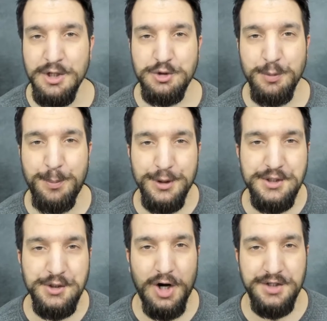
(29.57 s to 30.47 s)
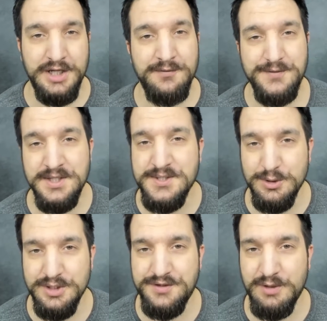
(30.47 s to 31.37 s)
to put it on in
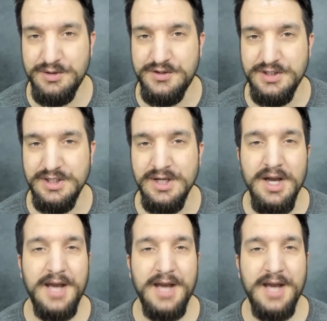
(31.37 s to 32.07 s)
solidarity,